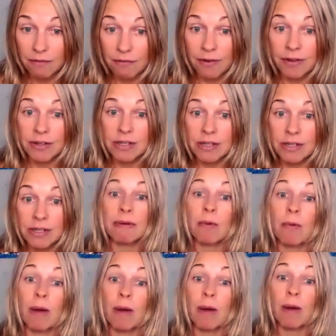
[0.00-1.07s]
for deep
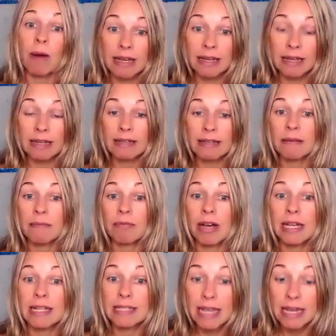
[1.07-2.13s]
awakening, deep
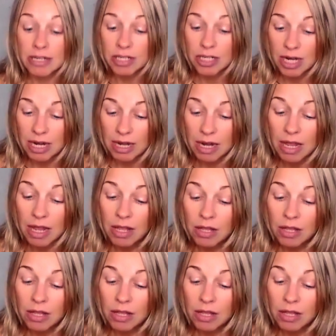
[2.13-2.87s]
realization,